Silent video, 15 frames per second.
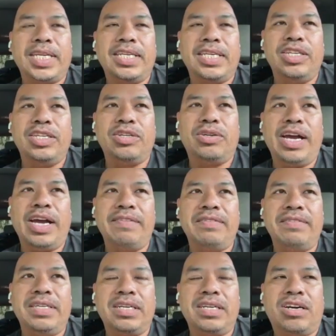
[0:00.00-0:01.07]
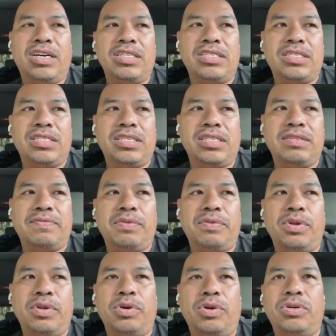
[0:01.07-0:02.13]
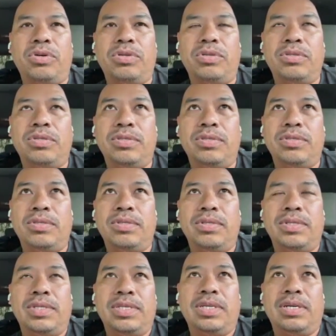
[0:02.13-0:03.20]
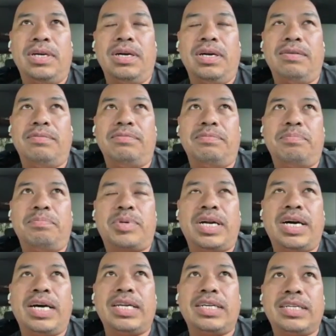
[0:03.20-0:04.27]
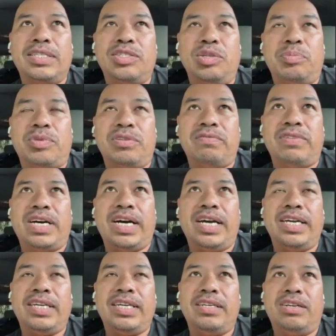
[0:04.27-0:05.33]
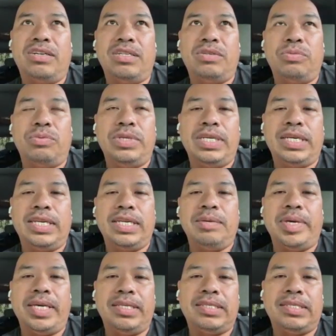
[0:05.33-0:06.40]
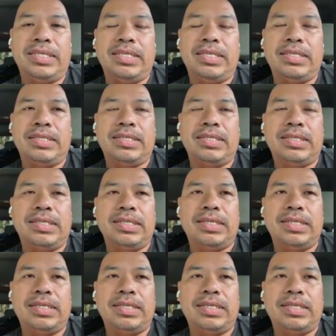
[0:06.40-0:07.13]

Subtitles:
having a constant flow of product to provide on a weekly basis.